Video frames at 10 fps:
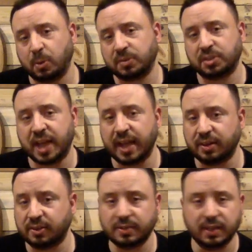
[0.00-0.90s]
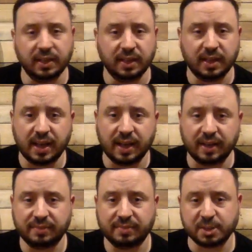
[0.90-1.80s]
the channel,
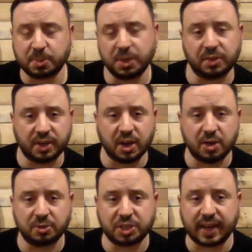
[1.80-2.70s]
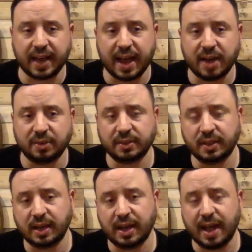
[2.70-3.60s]
uh, there's where you can go. Check it
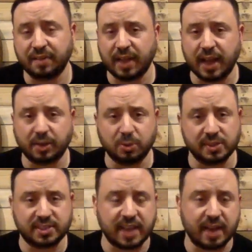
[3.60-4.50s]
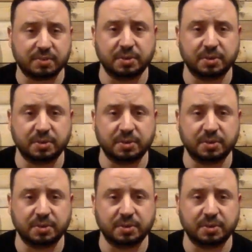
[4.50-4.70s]
out. Uh, I have a lot of cool incentives for you